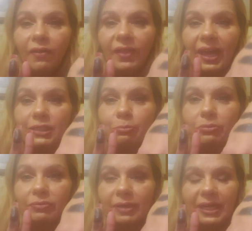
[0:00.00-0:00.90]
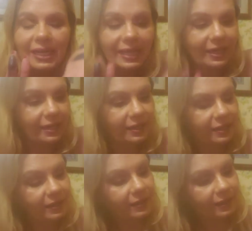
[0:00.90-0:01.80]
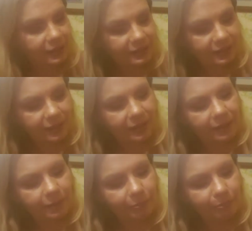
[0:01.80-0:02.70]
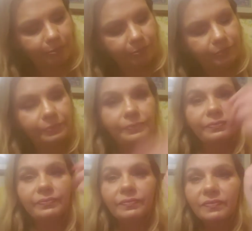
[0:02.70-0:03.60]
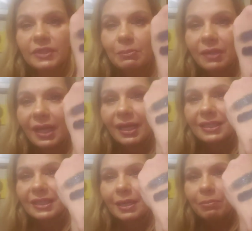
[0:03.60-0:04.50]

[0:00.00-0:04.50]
That's pretty. It's like the black, it's like a